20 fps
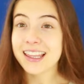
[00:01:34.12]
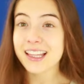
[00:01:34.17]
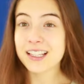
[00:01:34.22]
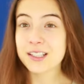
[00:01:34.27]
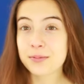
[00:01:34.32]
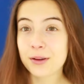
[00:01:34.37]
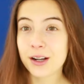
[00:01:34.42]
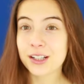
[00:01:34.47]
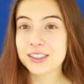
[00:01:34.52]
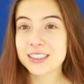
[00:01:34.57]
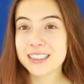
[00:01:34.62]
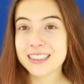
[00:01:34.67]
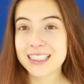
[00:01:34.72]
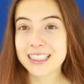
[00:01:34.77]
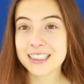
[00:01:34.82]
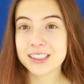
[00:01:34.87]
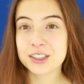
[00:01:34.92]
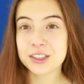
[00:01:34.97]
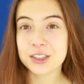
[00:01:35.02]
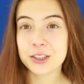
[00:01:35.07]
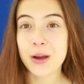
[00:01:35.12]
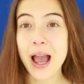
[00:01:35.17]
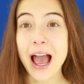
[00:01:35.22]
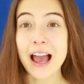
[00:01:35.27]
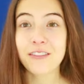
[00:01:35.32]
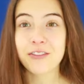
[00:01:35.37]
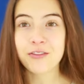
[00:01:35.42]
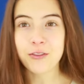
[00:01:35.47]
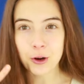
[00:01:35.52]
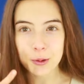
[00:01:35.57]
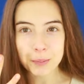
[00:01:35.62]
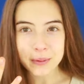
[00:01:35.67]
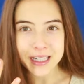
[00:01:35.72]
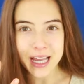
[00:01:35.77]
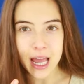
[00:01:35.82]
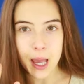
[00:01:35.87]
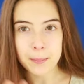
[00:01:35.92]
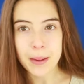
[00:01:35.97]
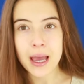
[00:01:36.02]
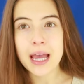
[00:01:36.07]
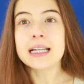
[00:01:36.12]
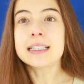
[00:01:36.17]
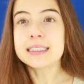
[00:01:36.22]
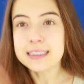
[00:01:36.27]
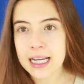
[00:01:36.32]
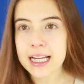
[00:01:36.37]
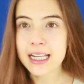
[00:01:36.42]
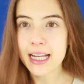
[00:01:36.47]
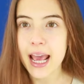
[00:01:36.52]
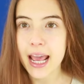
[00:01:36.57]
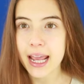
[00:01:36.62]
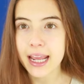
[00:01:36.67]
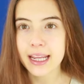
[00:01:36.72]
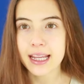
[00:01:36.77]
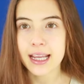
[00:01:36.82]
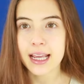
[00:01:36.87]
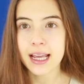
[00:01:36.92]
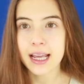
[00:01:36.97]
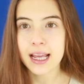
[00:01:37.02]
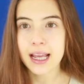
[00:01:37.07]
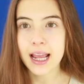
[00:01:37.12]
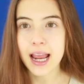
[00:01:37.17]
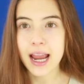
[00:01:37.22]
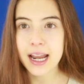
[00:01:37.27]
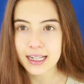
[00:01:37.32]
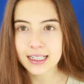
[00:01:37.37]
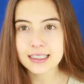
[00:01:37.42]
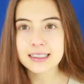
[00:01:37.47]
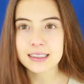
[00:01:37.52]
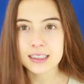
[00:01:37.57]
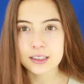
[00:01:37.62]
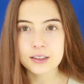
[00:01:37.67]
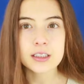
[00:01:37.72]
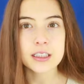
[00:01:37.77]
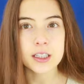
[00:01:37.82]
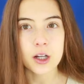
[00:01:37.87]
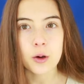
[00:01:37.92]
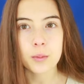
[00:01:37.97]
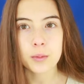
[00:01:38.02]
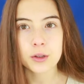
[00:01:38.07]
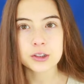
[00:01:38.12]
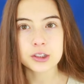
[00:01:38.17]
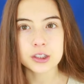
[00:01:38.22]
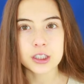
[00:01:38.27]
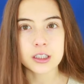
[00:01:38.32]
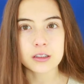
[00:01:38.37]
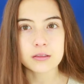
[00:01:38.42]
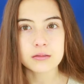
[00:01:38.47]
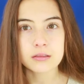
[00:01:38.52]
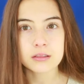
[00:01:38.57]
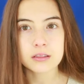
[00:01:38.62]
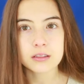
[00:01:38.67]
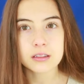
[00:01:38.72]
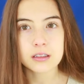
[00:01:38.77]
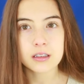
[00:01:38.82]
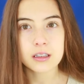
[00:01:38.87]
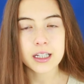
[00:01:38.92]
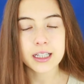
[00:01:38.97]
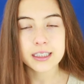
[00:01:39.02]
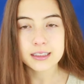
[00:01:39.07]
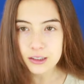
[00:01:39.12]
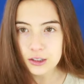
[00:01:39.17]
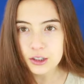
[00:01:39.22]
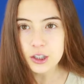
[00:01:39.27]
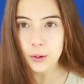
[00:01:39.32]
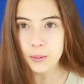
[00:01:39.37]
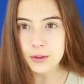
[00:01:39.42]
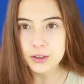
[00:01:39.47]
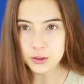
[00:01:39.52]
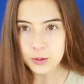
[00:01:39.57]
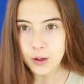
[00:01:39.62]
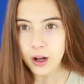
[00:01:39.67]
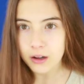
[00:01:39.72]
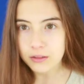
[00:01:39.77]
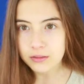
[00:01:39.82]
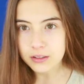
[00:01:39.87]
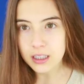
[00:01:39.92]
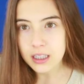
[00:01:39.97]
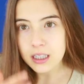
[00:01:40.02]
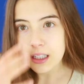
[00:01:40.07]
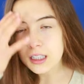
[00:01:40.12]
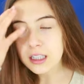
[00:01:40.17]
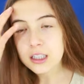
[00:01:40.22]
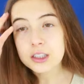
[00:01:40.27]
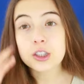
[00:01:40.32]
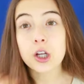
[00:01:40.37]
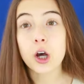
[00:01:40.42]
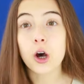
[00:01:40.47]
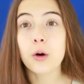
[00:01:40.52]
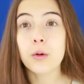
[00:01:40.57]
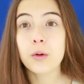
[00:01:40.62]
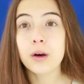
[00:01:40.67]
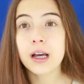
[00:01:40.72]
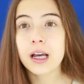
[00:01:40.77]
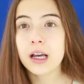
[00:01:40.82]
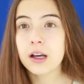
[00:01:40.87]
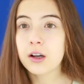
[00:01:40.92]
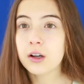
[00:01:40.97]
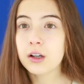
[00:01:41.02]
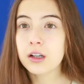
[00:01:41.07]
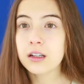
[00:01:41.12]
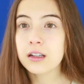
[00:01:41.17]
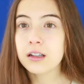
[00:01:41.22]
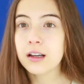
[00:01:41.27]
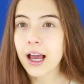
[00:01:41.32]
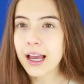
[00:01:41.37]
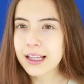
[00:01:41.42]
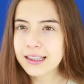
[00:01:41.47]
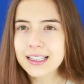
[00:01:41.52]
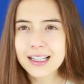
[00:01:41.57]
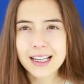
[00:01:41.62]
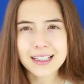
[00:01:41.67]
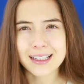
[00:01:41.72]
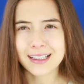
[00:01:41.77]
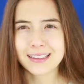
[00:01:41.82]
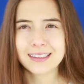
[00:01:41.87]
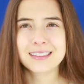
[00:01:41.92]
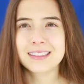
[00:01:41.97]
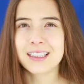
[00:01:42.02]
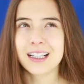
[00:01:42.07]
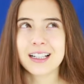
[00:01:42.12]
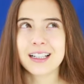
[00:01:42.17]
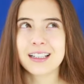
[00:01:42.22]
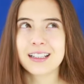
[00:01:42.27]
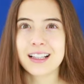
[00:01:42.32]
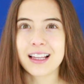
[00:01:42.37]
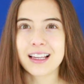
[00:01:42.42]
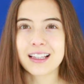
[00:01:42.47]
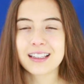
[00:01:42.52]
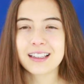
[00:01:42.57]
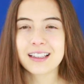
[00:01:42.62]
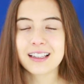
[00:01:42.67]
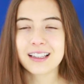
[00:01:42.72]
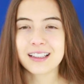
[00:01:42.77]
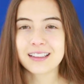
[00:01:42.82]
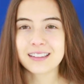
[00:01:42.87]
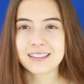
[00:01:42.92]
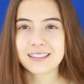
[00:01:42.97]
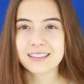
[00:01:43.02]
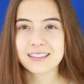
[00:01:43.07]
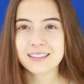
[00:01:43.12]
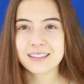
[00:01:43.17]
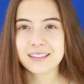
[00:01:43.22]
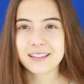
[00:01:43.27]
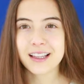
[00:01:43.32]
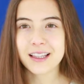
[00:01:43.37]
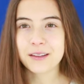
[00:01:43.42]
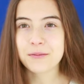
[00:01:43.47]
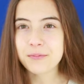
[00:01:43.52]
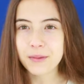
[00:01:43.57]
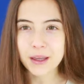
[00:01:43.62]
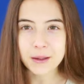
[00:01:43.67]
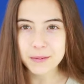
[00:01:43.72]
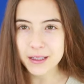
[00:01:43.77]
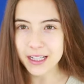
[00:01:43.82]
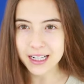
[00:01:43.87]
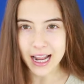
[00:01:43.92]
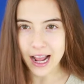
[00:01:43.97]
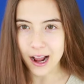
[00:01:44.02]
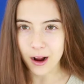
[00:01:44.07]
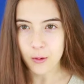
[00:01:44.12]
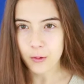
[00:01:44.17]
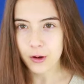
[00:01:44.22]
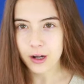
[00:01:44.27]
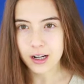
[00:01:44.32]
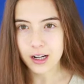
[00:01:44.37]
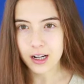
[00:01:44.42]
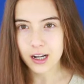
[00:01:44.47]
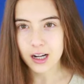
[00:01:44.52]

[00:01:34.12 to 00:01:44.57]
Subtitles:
This project is due at 4 p.m. today, and it's literally almost noon. It's like almost 12. So, I think I can get this done like in like maybe an hour.